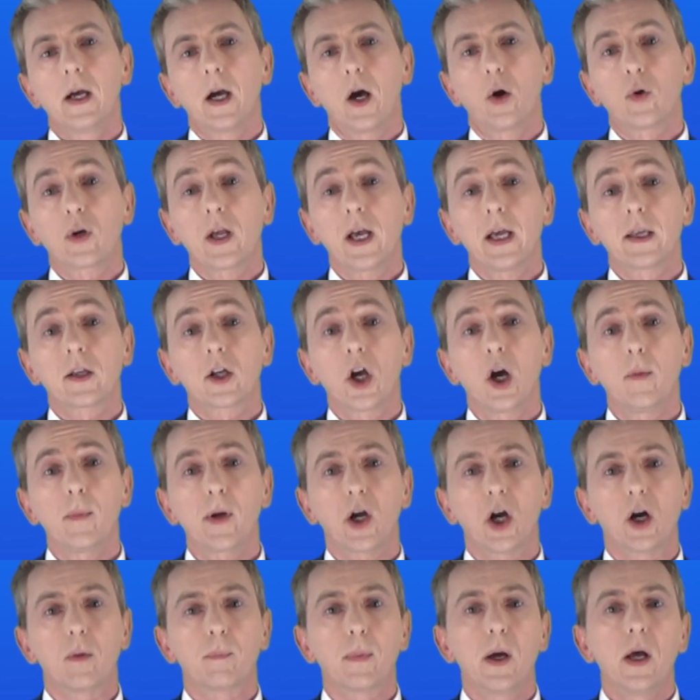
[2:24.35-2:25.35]
Okay,
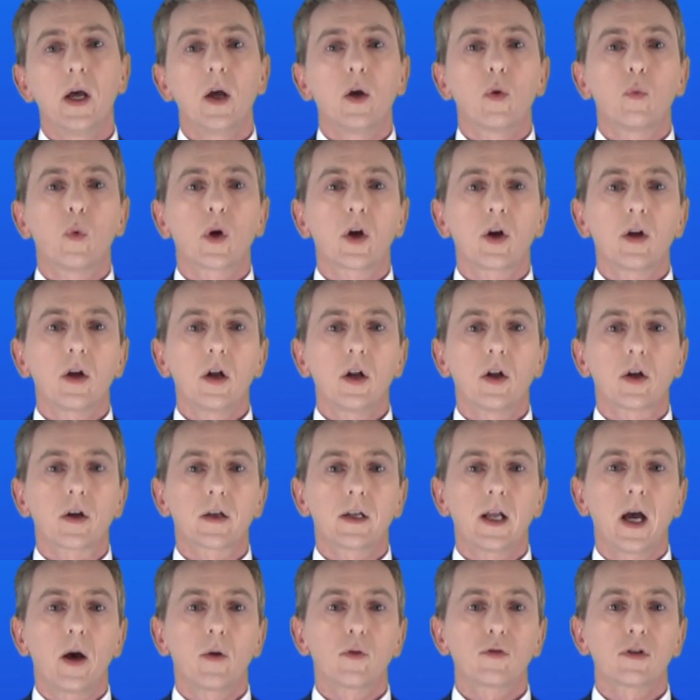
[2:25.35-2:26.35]
coming up, we're going to look
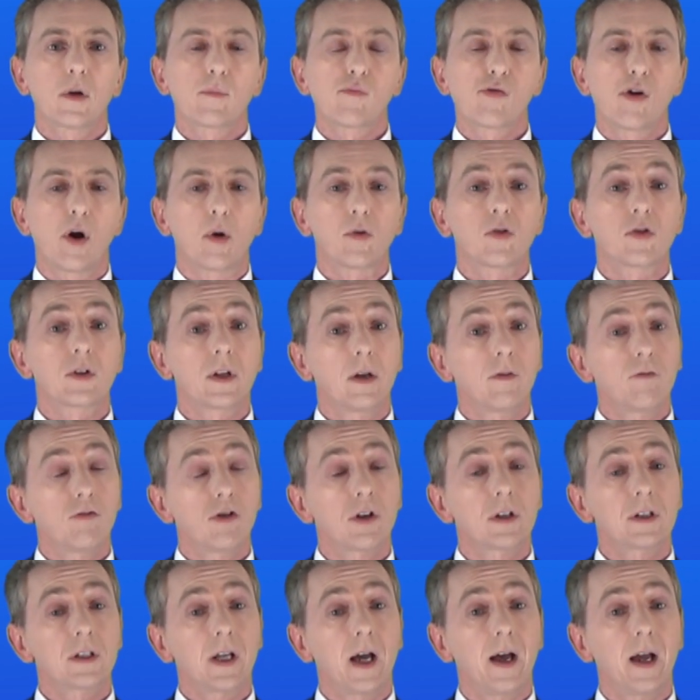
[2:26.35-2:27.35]
at how to approach
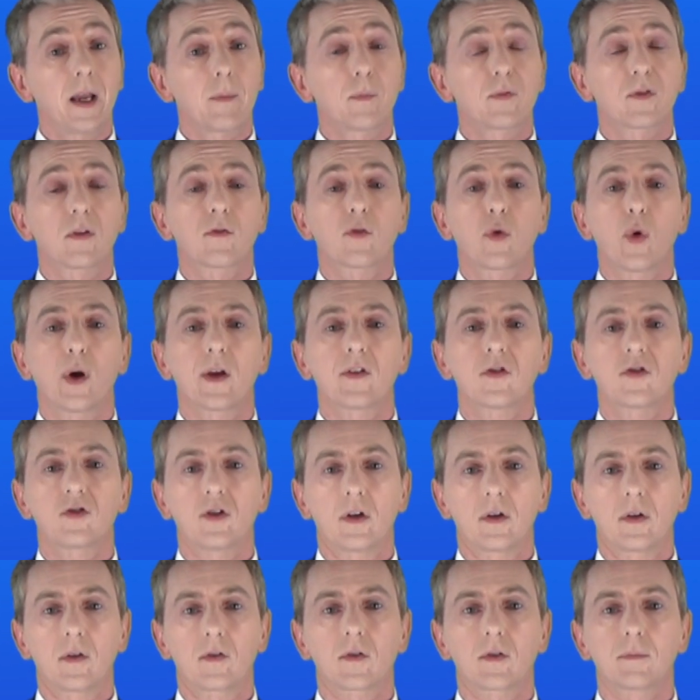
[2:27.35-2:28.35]
different types of
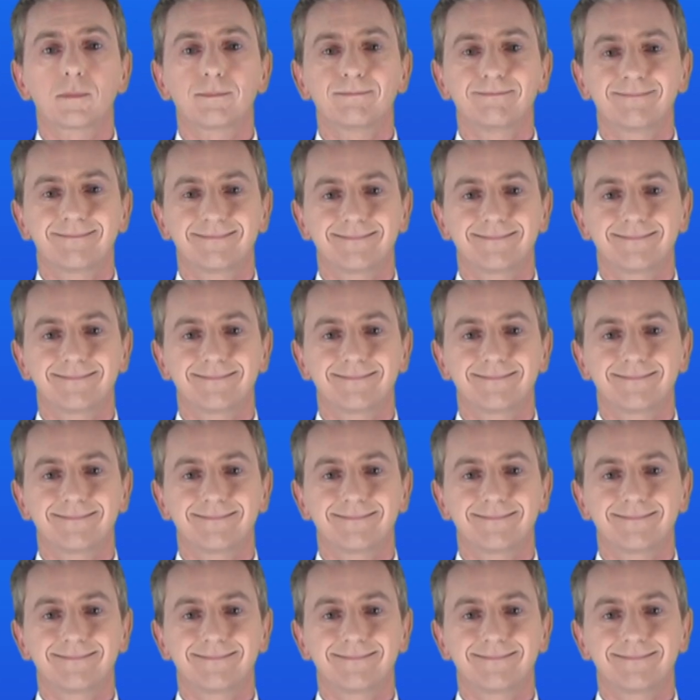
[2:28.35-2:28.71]
questions.